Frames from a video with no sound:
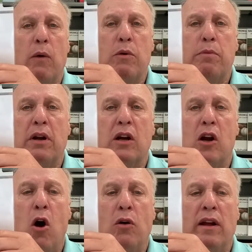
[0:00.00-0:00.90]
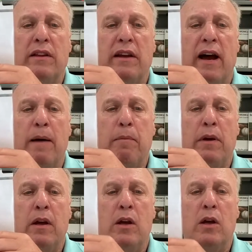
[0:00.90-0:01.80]
And we put a cone on
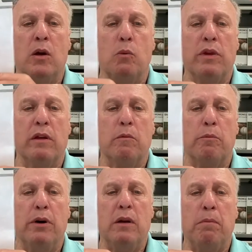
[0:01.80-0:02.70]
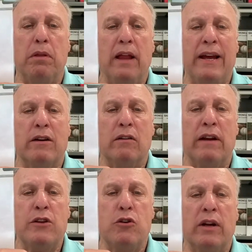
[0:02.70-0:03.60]
top. We then put a player,
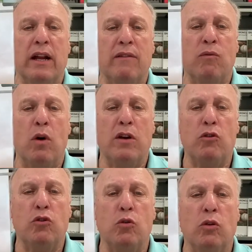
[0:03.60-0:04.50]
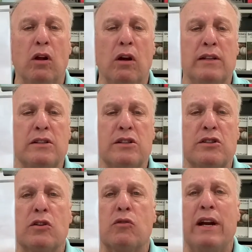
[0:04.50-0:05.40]
and you can have 1 or 2 lines. This
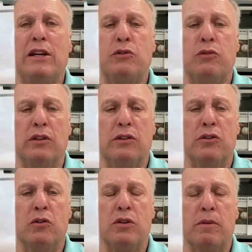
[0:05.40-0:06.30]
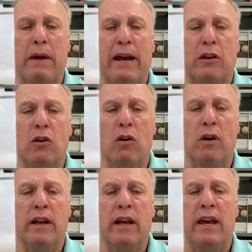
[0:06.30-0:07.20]
is a great drill to do in your
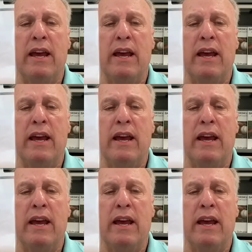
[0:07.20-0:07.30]
backyard.